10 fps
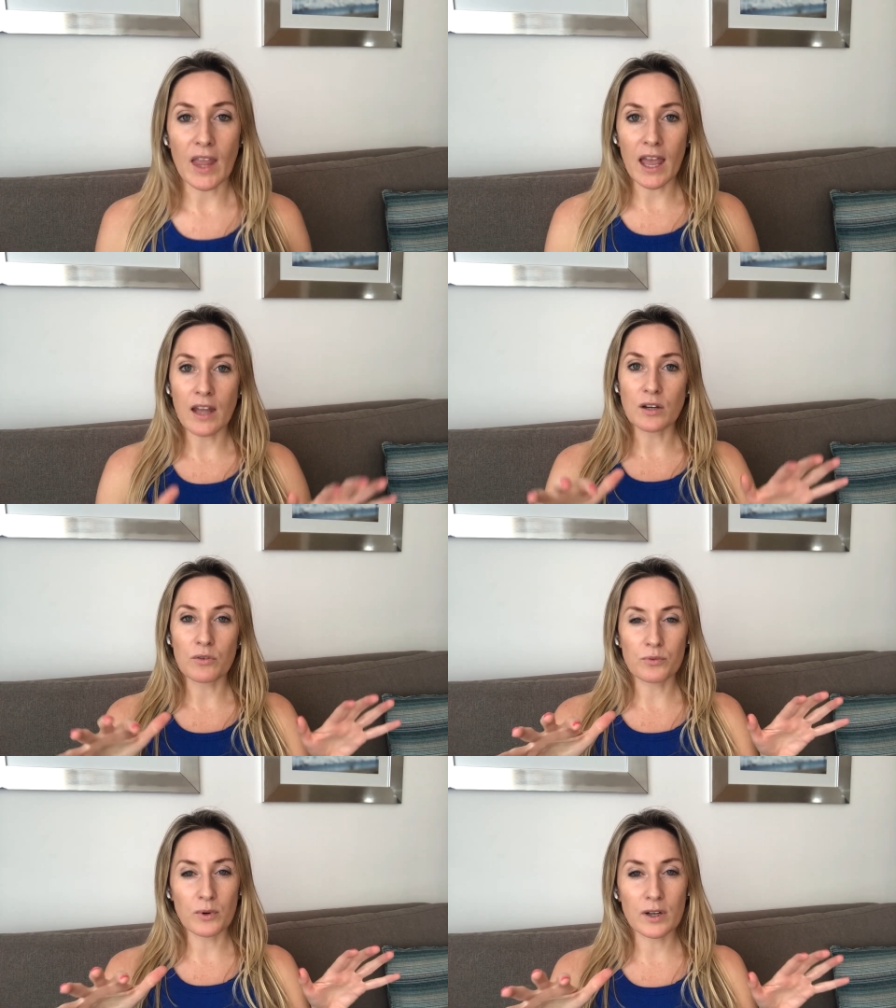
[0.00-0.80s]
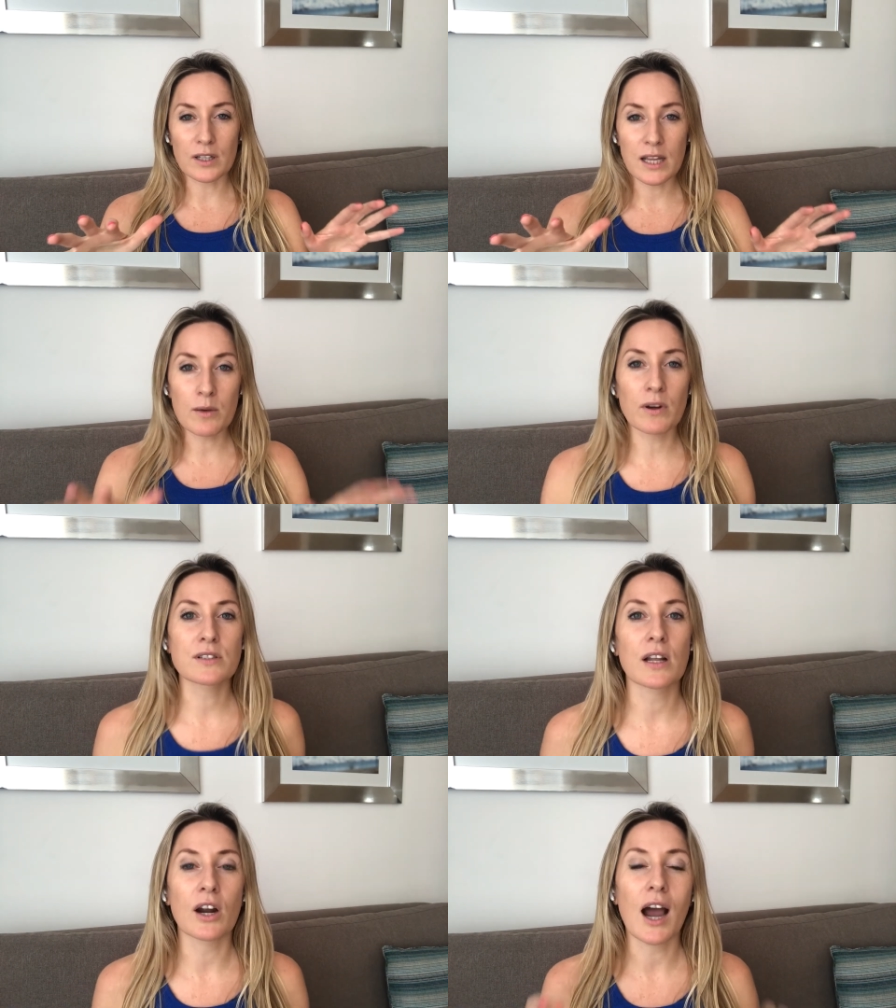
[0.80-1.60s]
And for
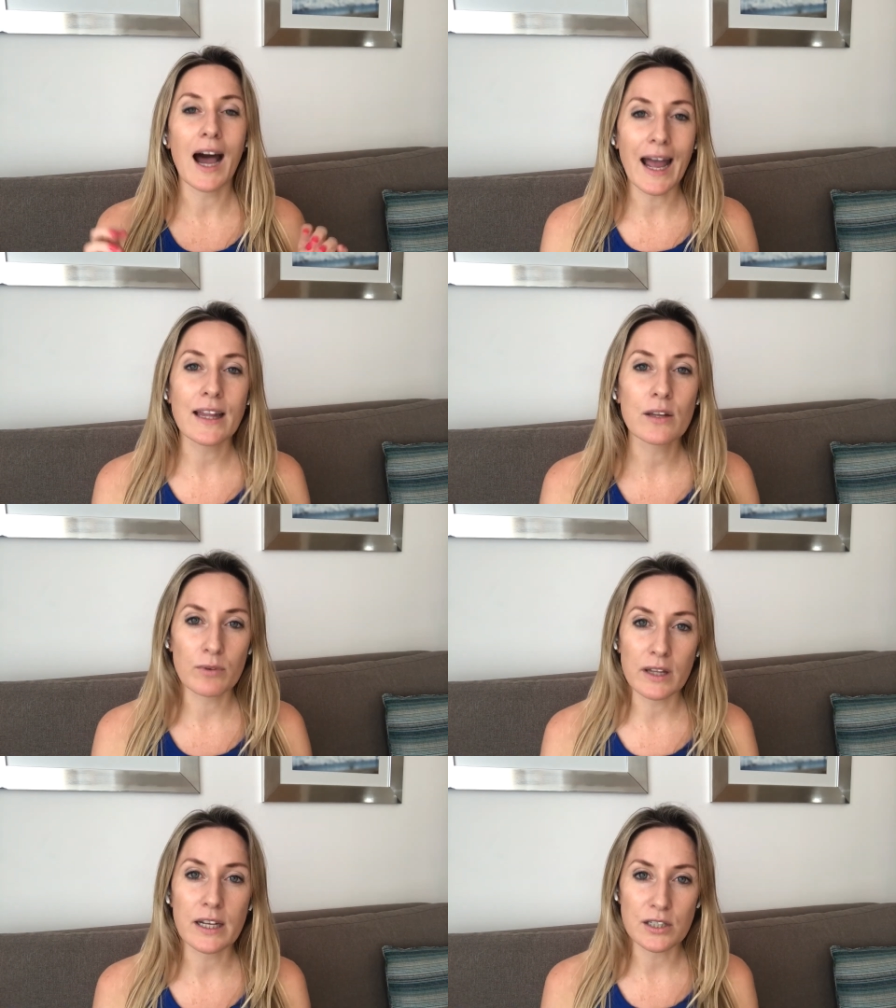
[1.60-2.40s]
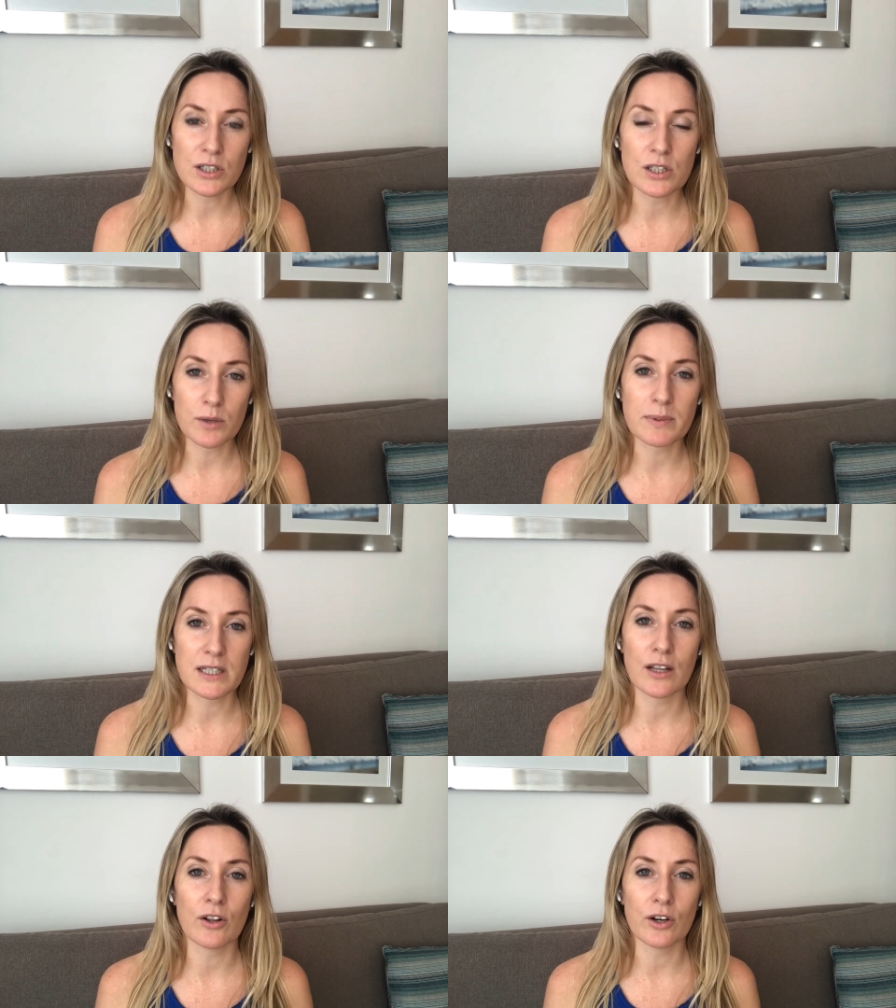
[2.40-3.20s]
keywords that are highly related to your
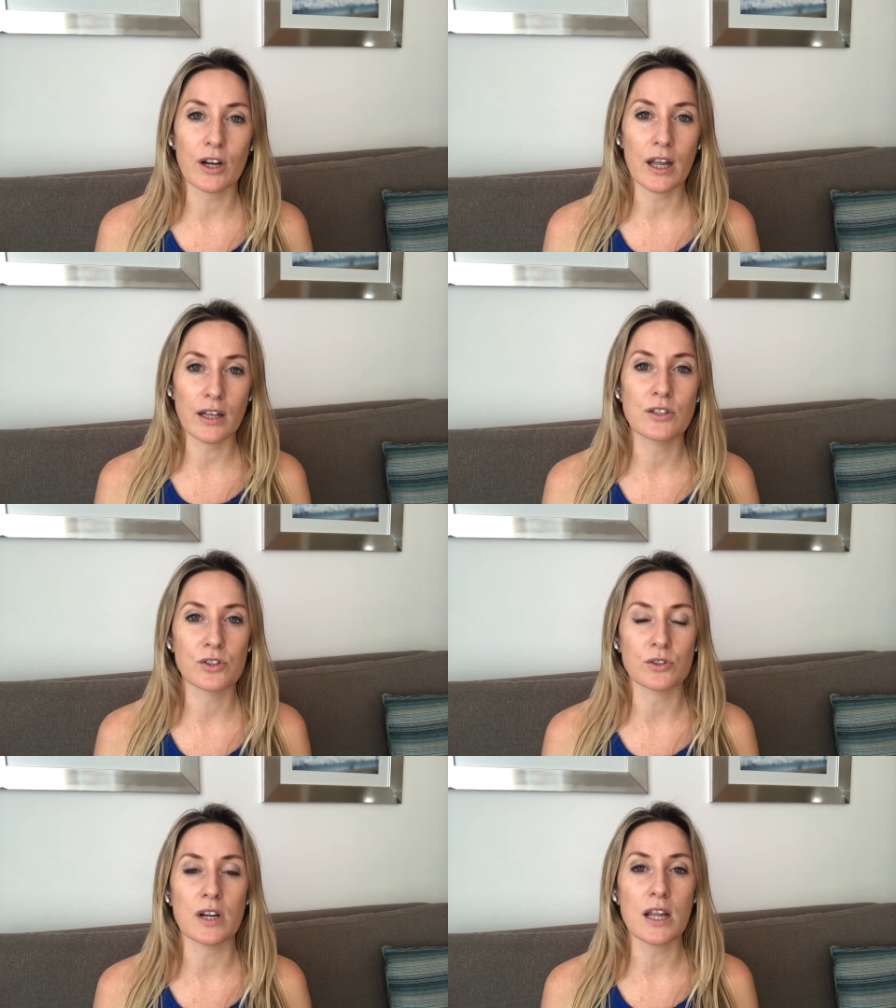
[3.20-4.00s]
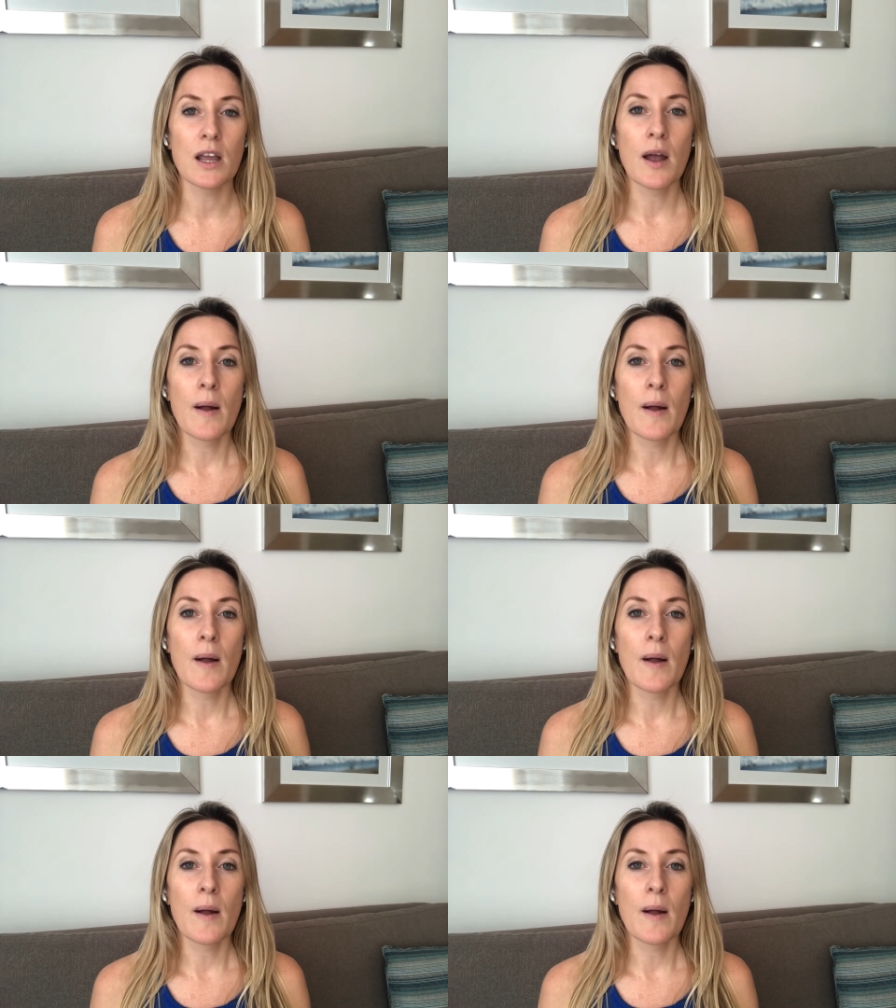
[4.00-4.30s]
particular industry,